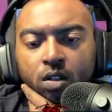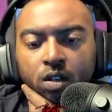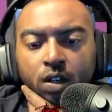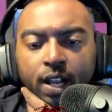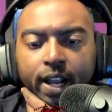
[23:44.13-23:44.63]

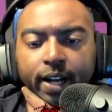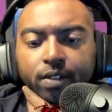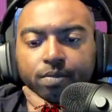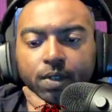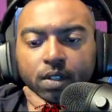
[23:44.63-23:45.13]
Or not
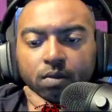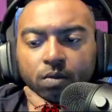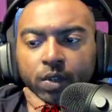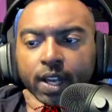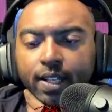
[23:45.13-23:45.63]
active, but
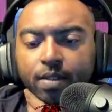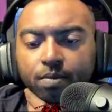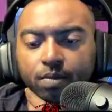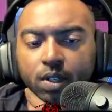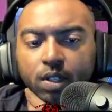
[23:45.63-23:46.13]
we got some